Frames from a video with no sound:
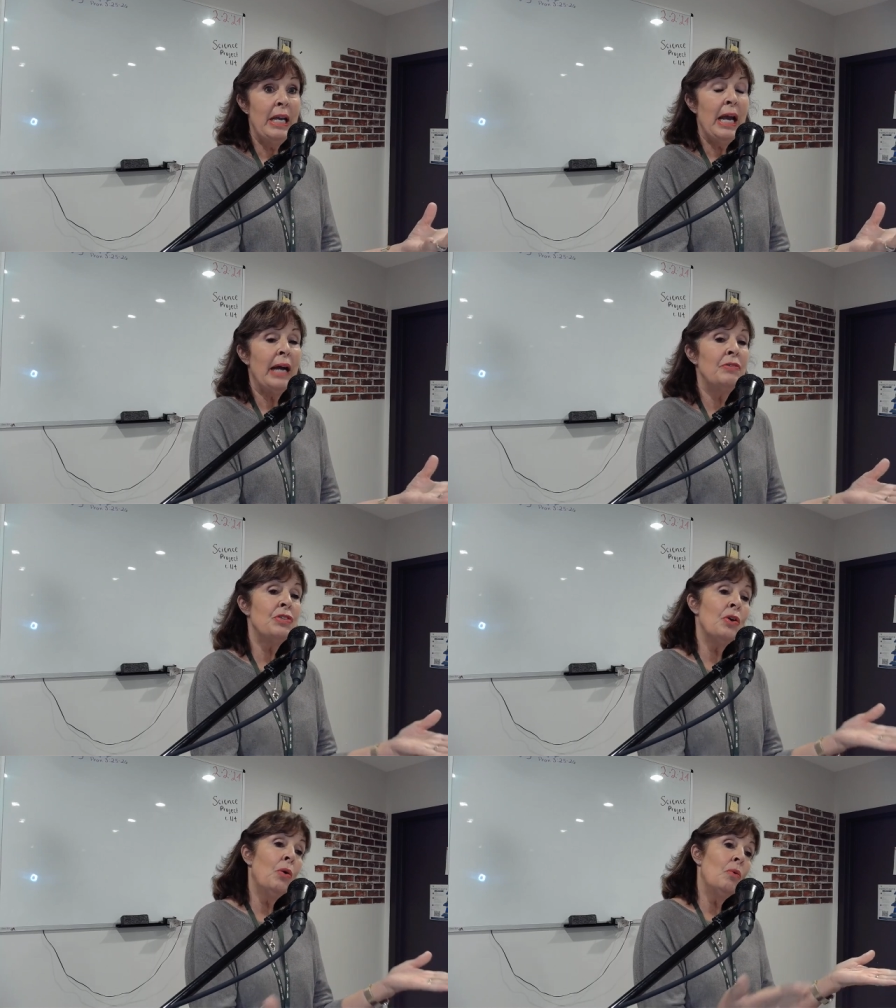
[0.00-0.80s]
And
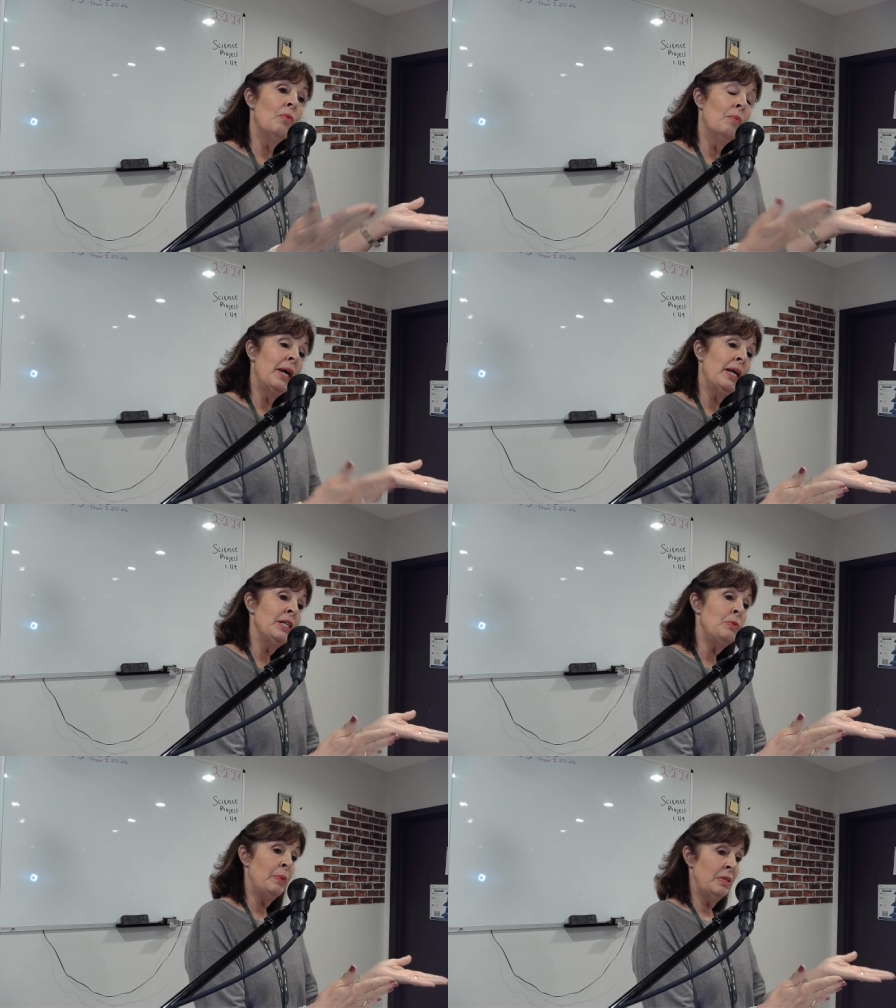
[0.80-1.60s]
so my
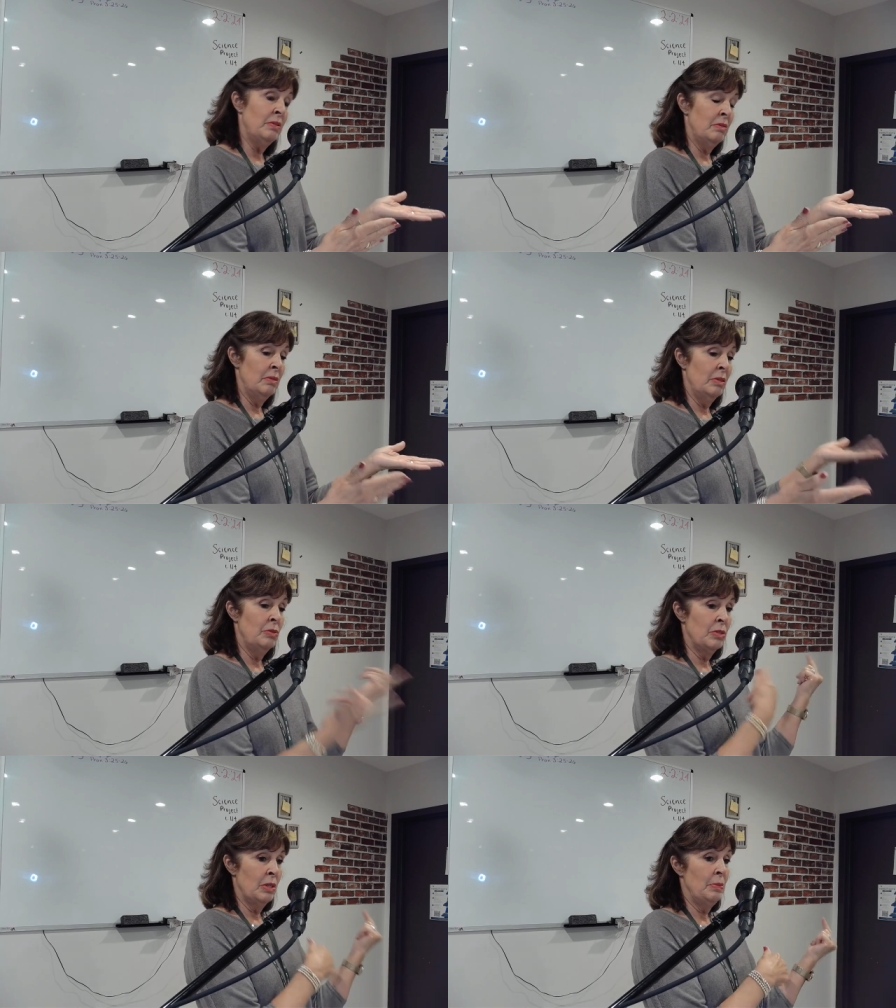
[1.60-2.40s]
husband,
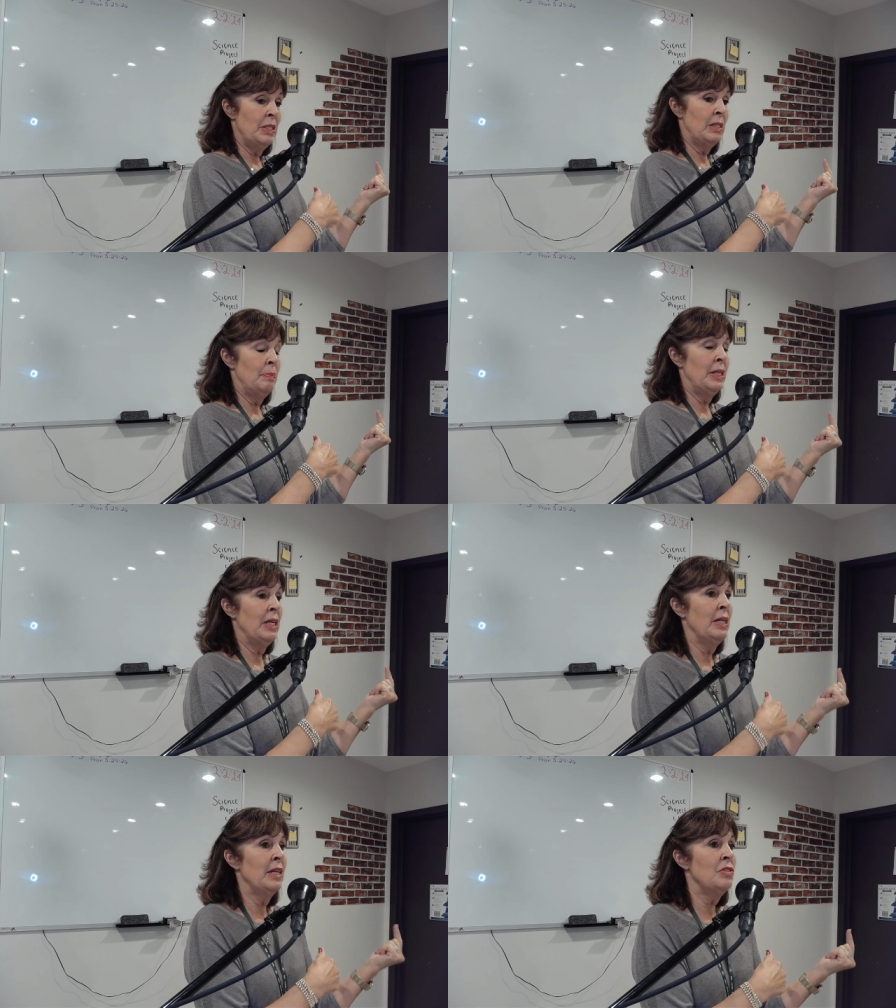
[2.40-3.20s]
who's going to be
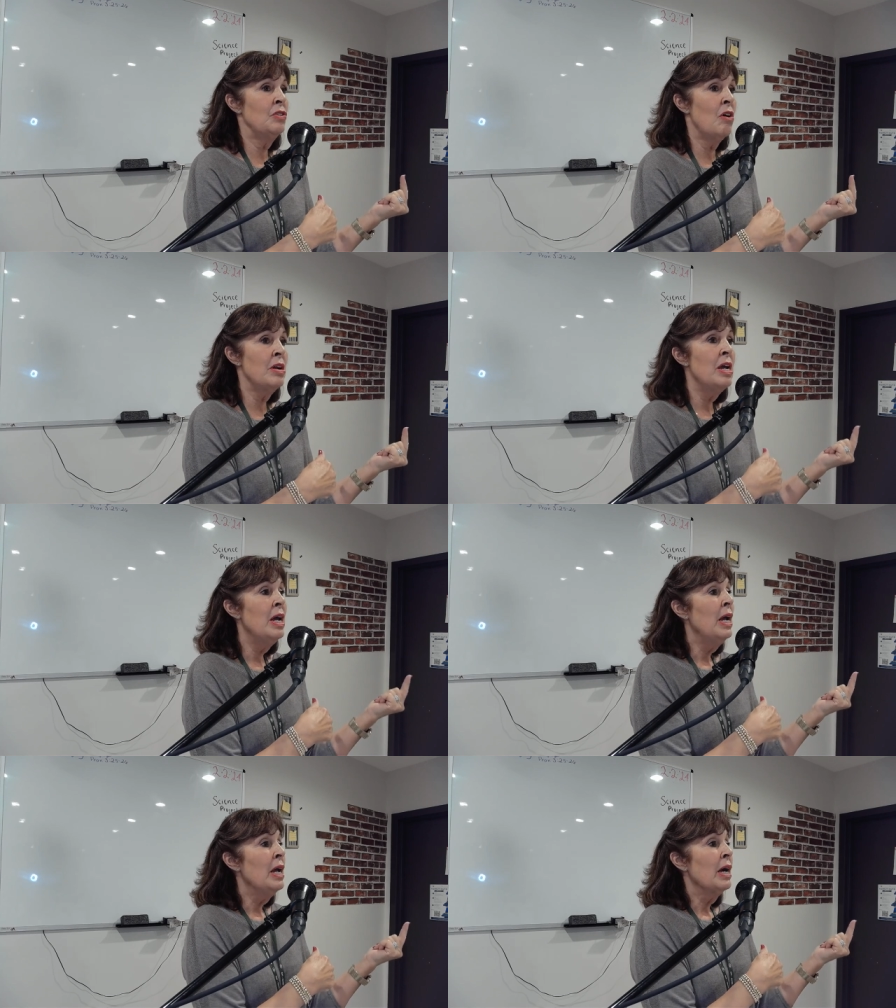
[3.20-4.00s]
speaking next on,
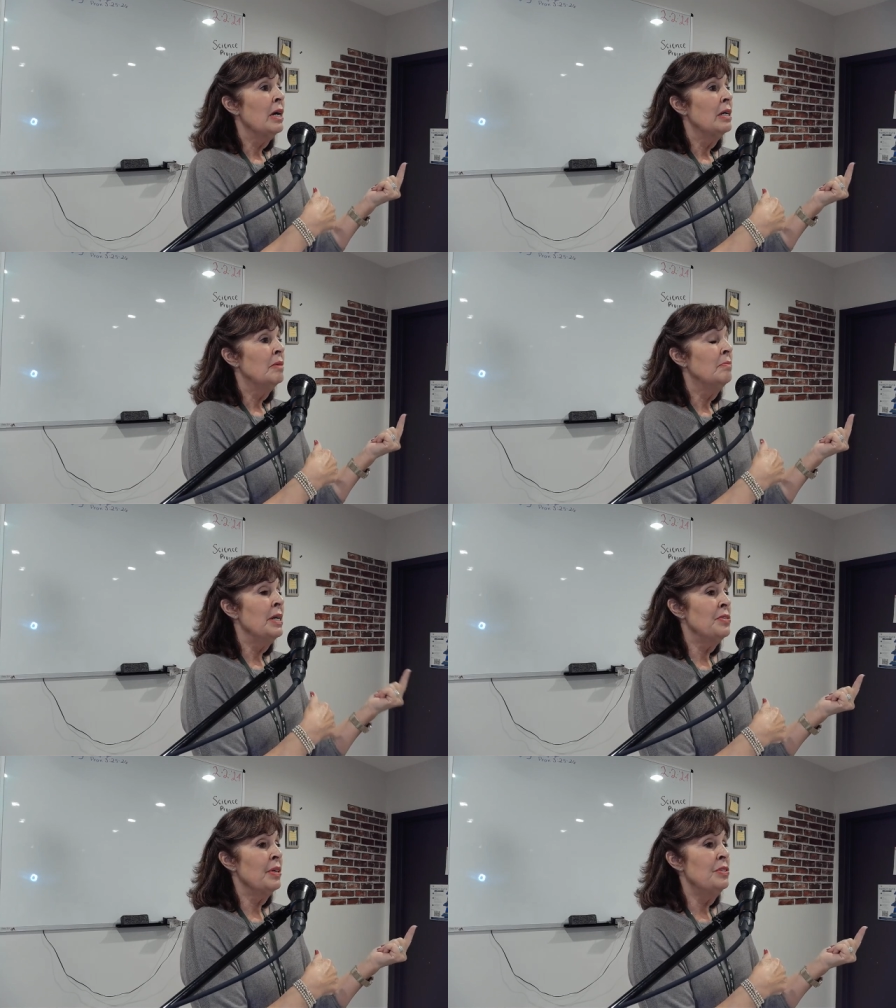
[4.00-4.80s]
my
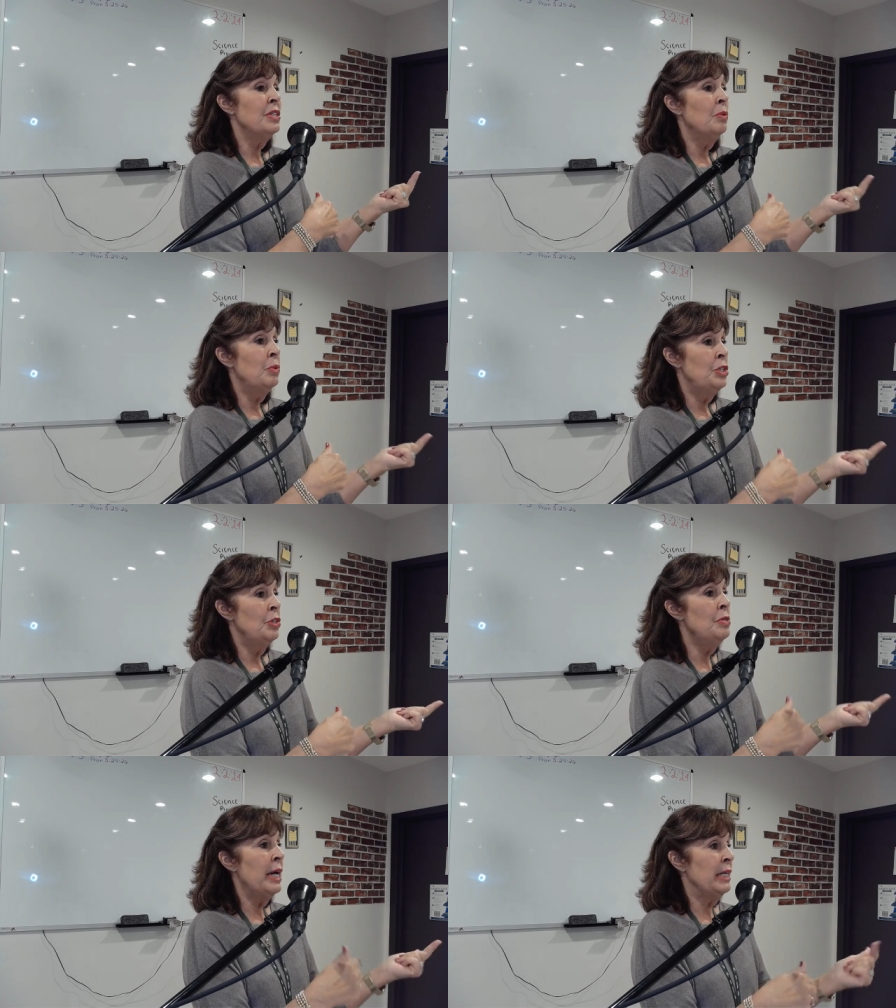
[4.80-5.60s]
son said, Would
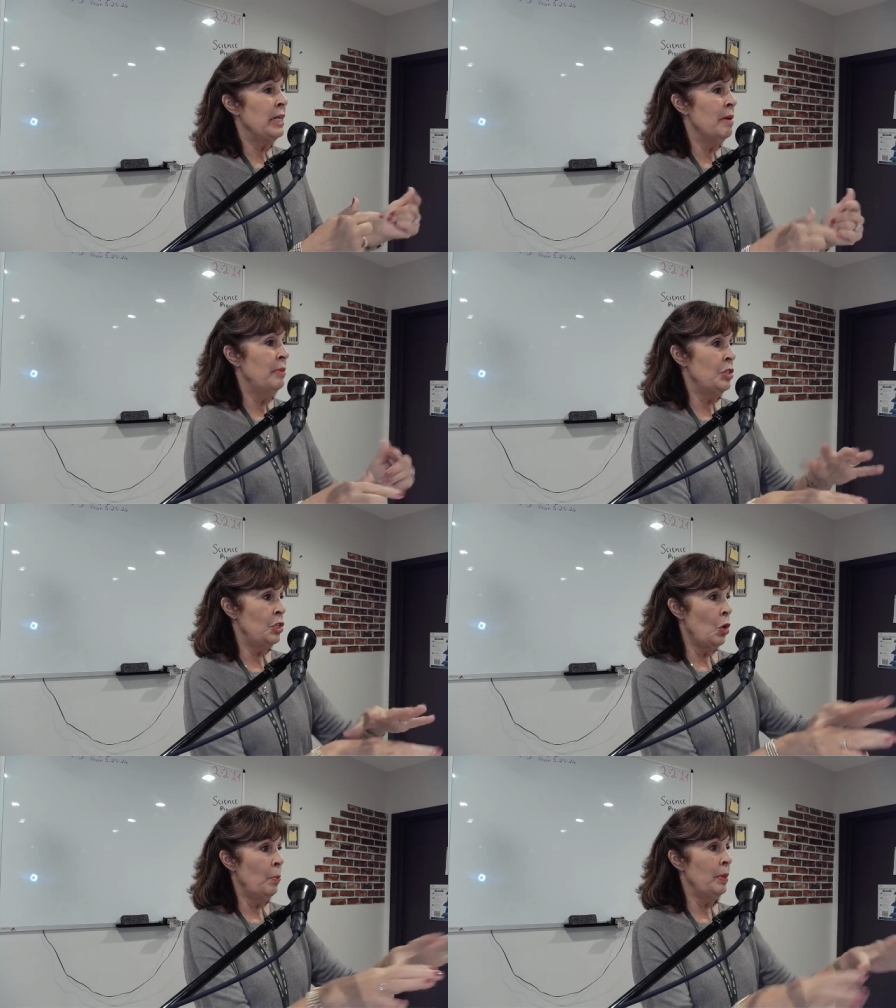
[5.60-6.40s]
you, Dad, come and just
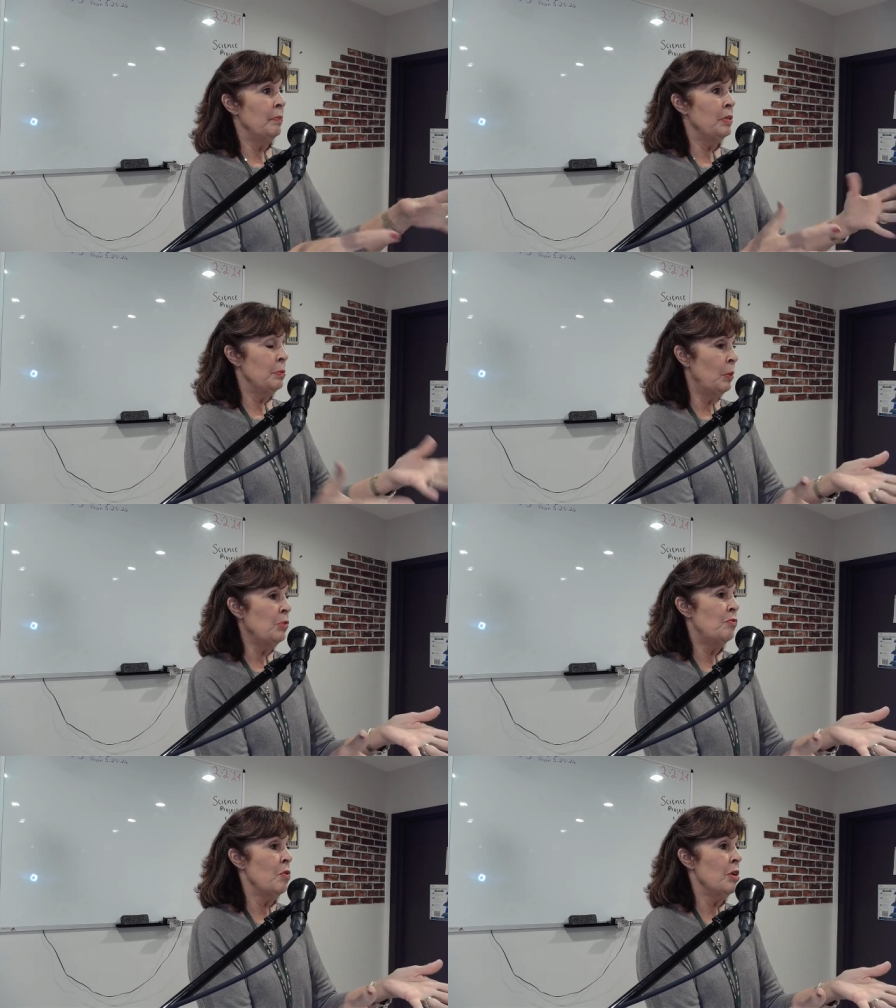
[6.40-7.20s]
open up this book
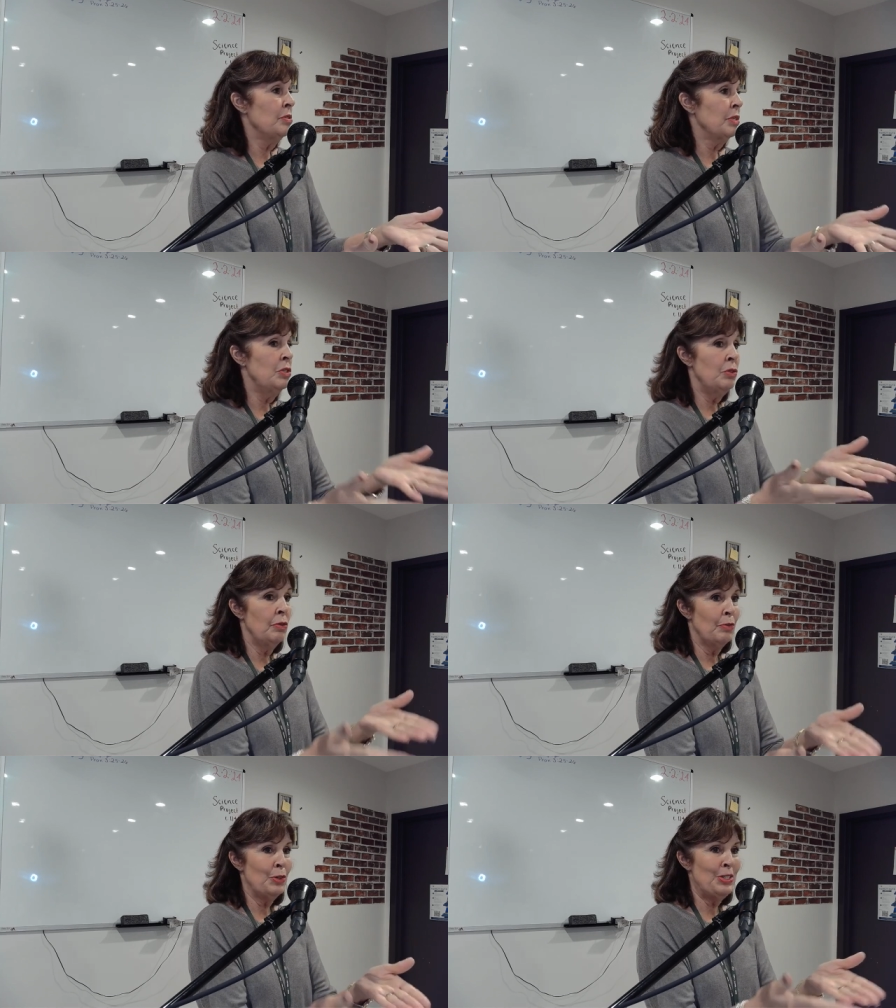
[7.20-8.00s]
for us and do the
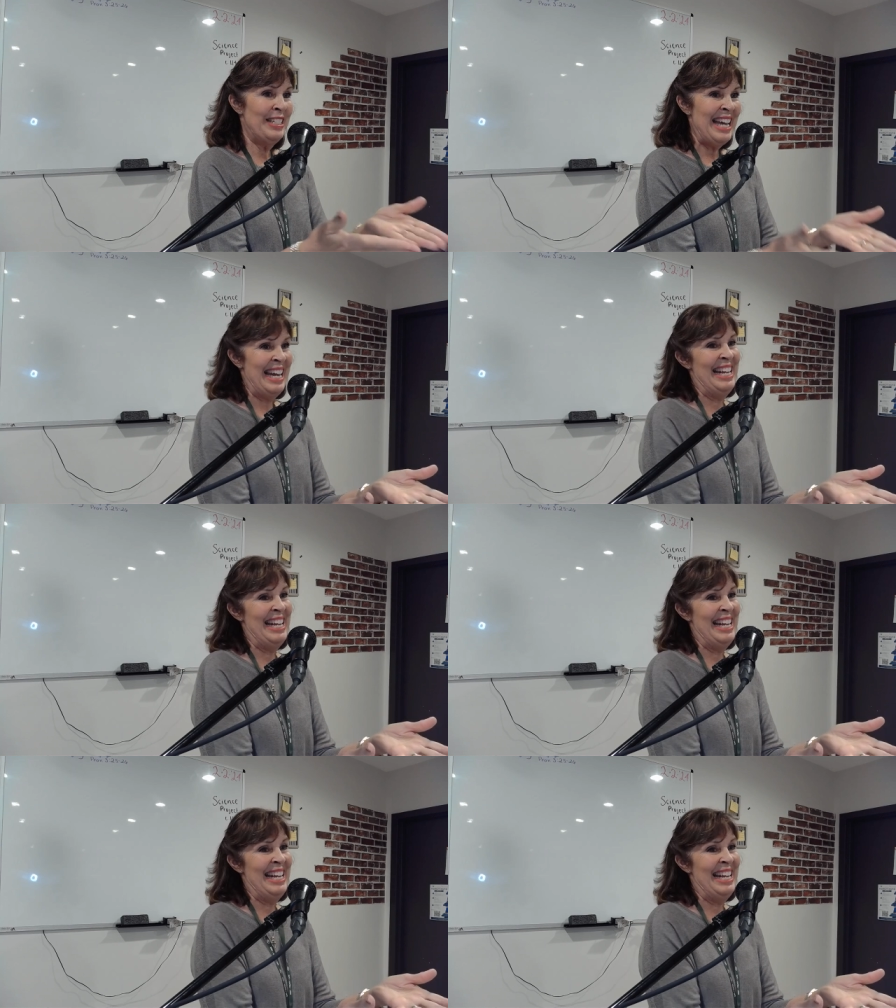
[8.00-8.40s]
first study?